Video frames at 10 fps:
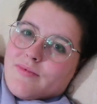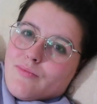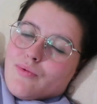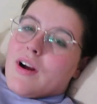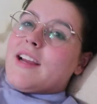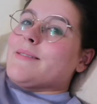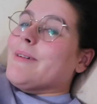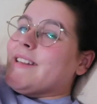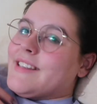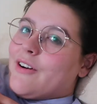Praise
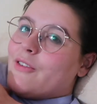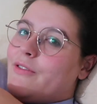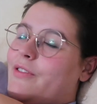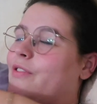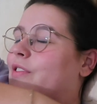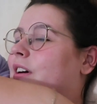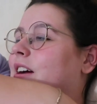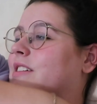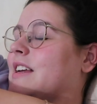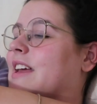myself for
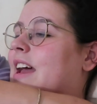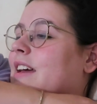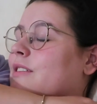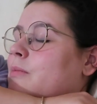actually getting